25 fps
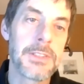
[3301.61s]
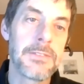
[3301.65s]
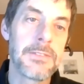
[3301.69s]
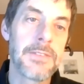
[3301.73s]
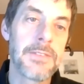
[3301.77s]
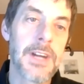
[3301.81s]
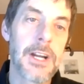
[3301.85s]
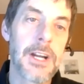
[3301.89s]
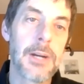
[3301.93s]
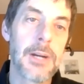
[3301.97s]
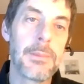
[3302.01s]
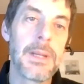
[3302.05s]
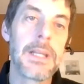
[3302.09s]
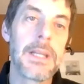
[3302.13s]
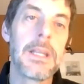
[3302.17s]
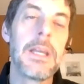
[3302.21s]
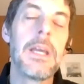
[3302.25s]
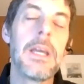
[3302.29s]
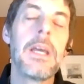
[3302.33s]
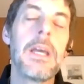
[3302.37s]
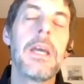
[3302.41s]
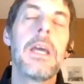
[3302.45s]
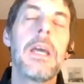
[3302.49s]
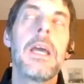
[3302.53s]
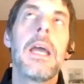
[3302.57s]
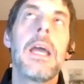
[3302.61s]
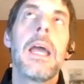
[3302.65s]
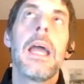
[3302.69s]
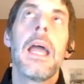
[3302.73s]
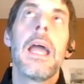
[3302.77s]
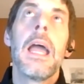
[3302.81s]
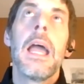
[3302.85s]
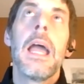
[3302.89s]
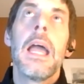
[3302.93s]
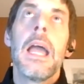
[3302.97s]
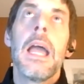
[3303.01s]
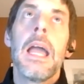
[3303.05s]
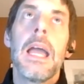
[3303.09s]
environment.
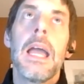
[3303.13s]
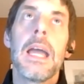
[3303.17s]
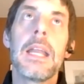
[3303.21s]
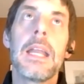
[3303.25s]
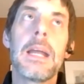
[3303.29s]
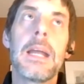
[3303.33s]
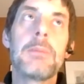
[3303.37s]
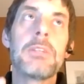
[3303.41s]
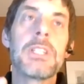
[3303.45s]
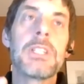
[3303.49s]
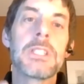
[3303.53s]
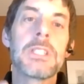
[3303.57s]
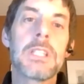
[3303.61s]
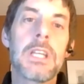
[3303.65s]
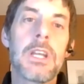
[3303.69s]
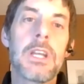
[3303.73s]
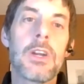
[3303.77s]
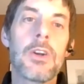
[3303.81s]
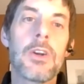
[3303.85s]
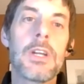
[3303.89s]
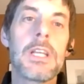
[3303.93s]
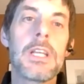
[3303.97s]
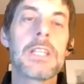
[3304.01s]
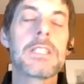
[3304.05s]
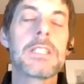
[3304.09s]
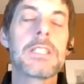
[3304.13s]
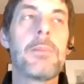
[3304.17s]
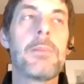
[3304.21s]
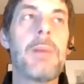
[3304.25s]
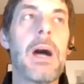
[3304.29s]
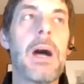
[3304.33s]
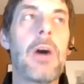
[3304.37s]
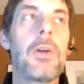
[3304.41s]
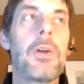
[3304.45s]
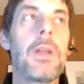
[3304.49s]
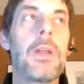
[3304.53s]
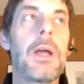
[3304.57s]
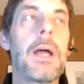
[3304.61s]
And I'm just curious
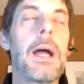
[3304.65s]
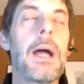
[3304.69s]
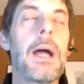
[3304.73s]
about,